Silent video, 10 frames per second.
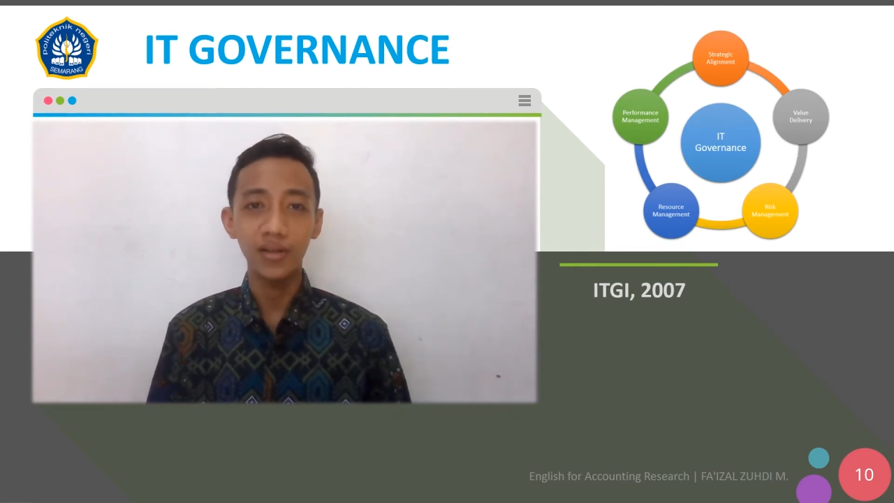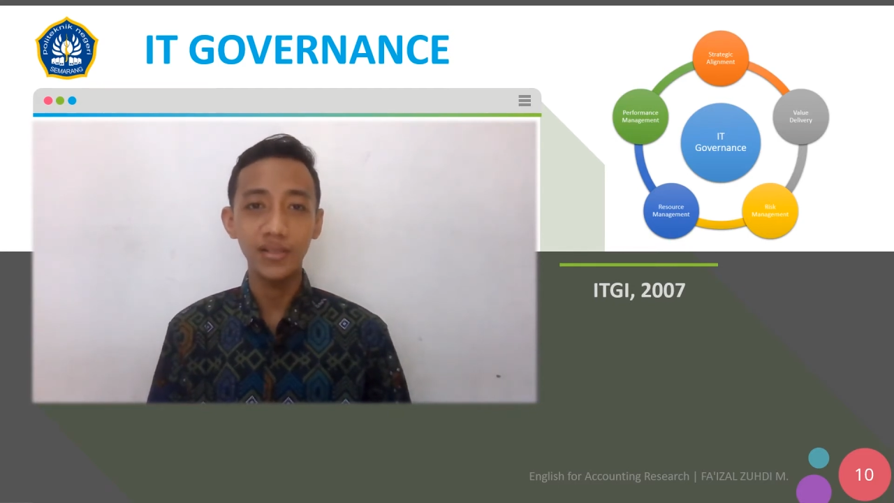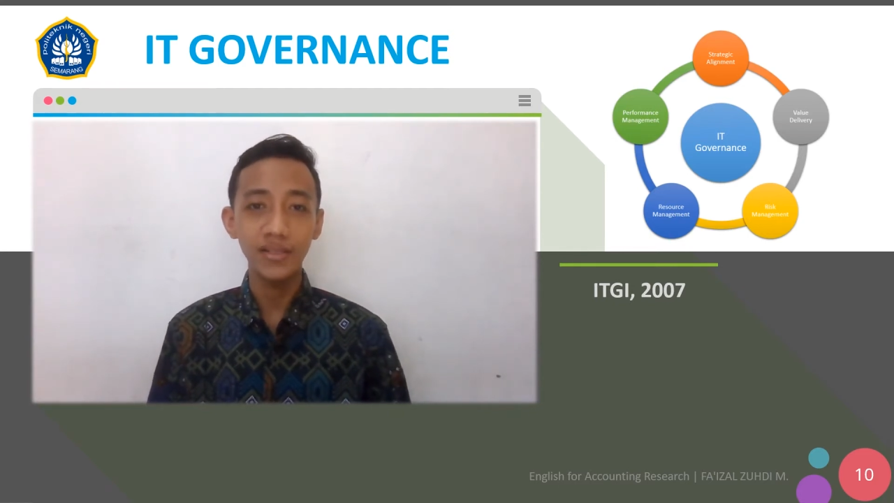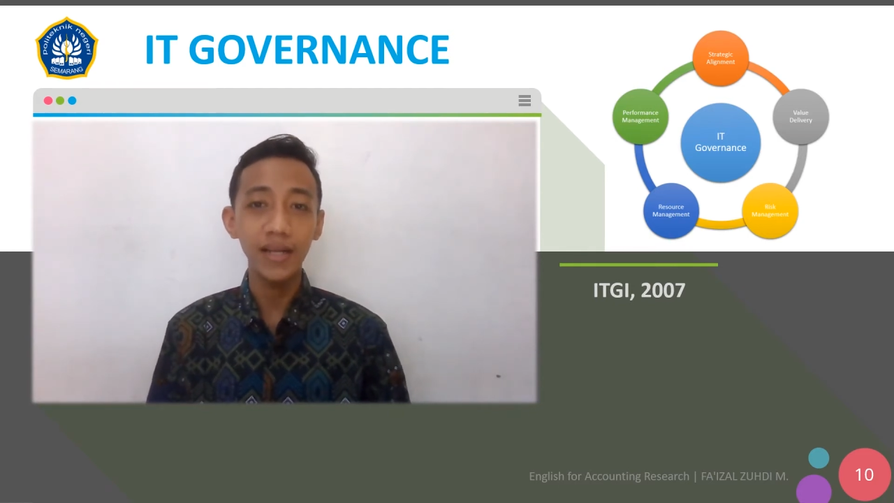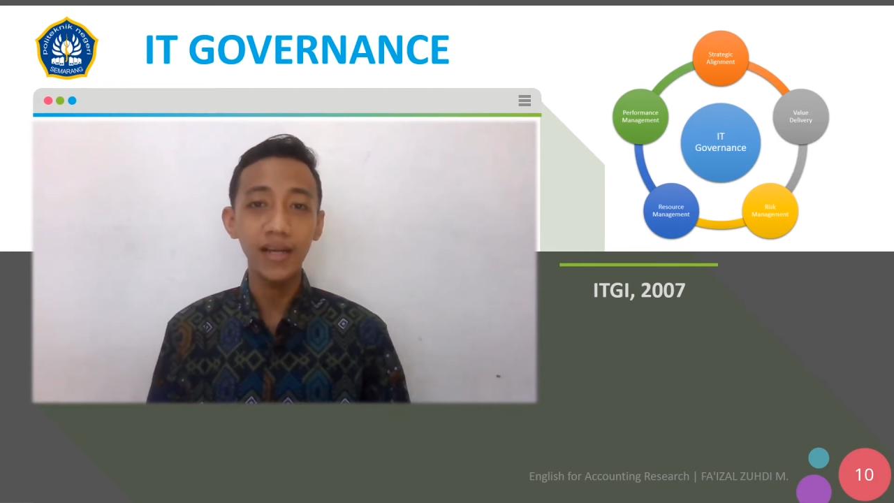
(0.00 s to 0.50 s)

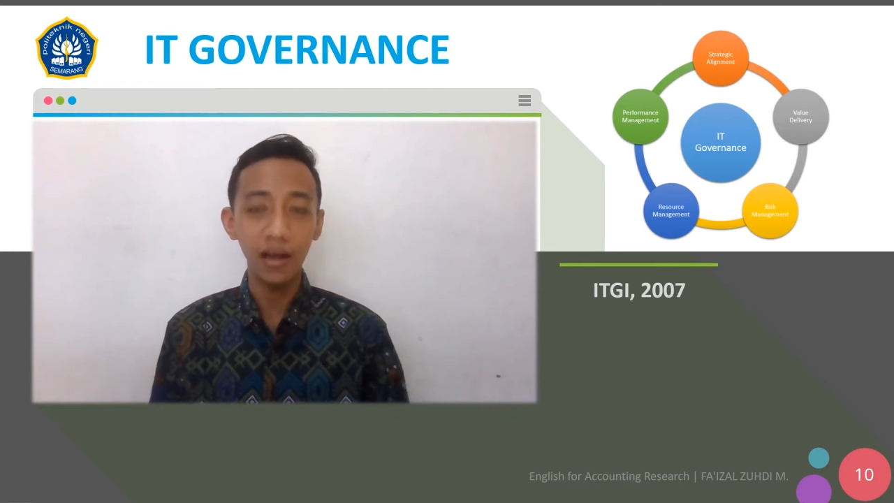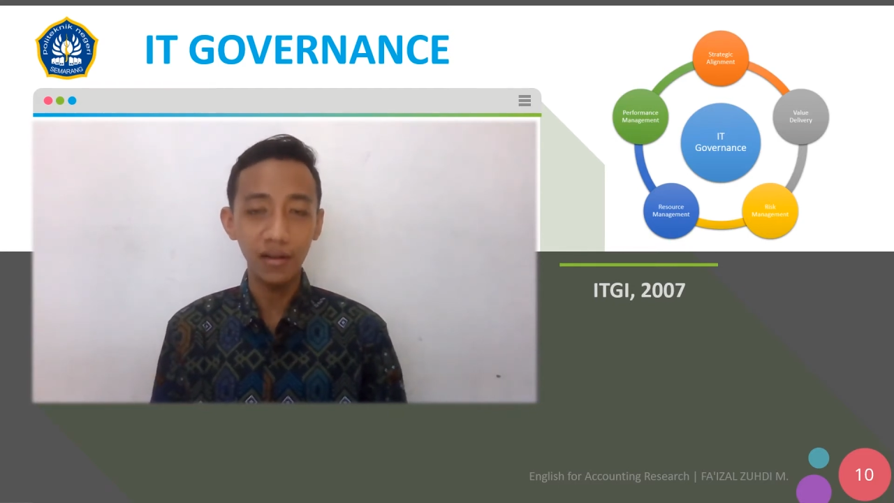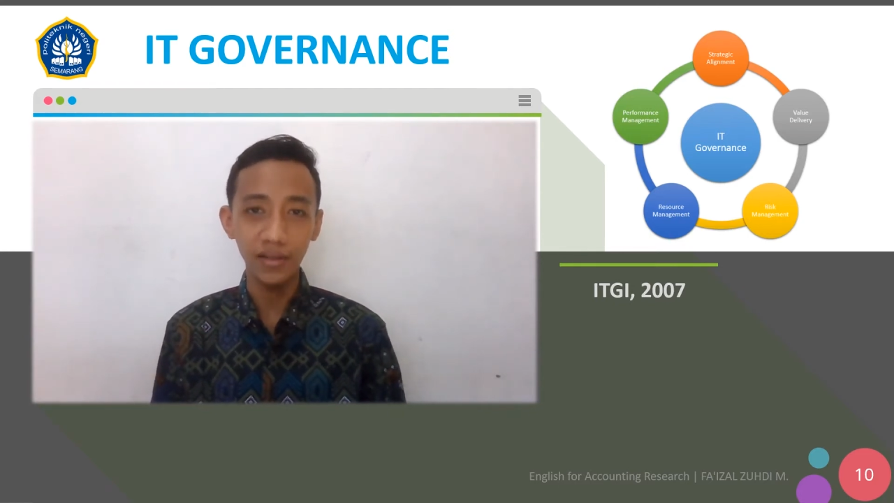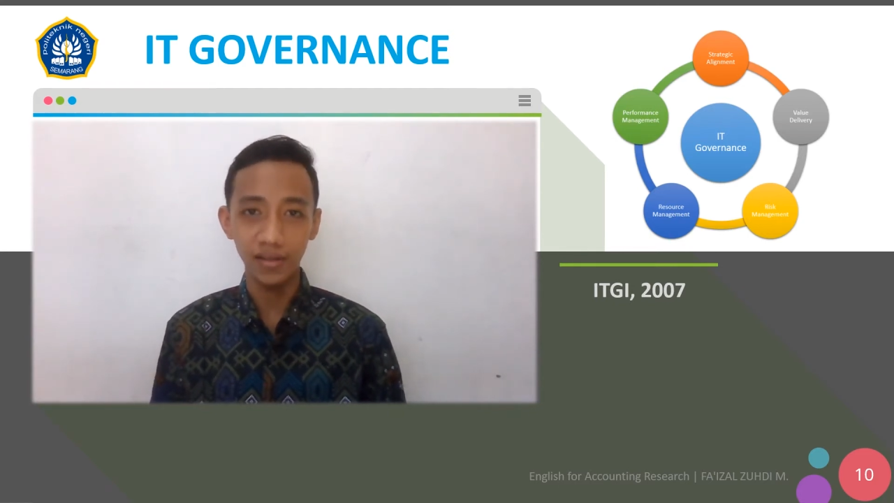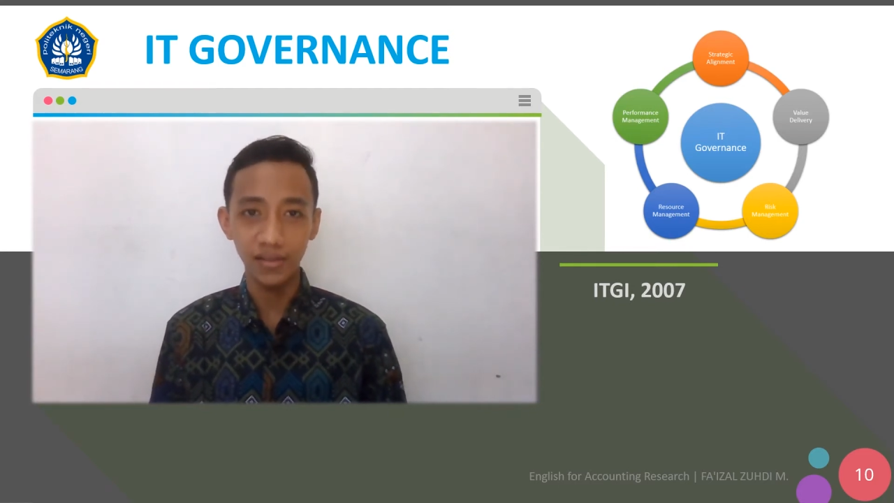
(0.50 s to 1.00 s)

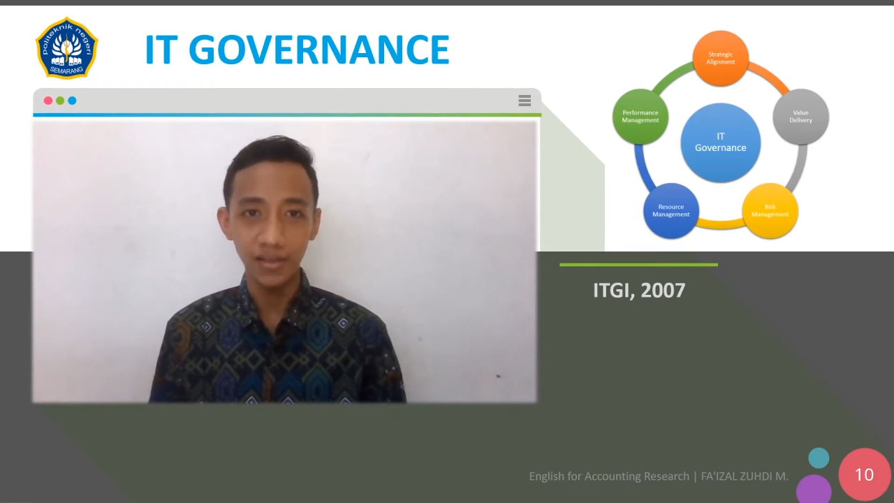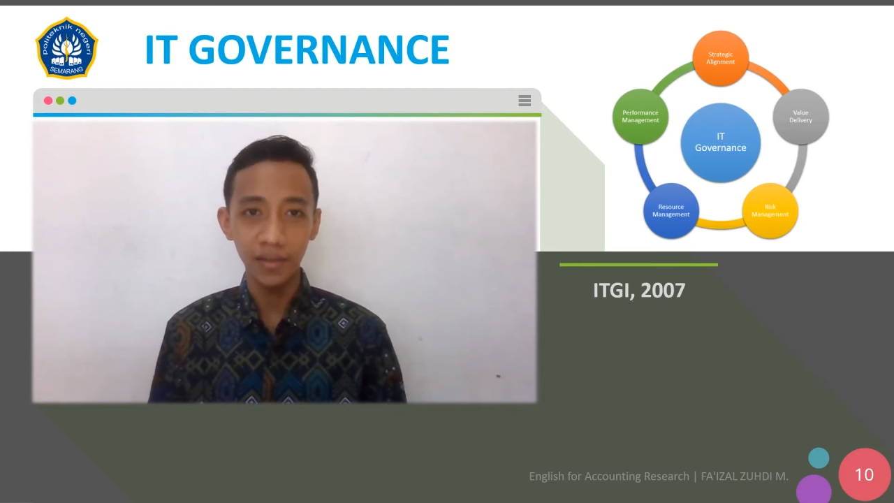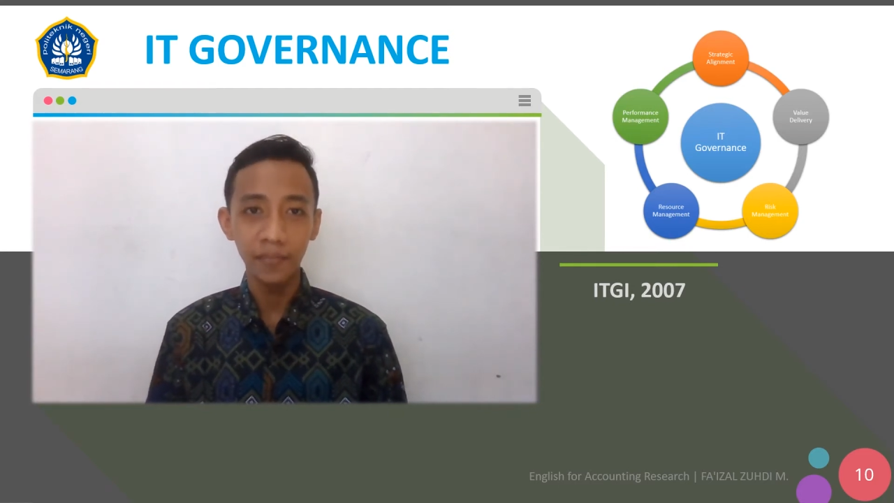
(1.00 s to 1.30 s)
stakeholders.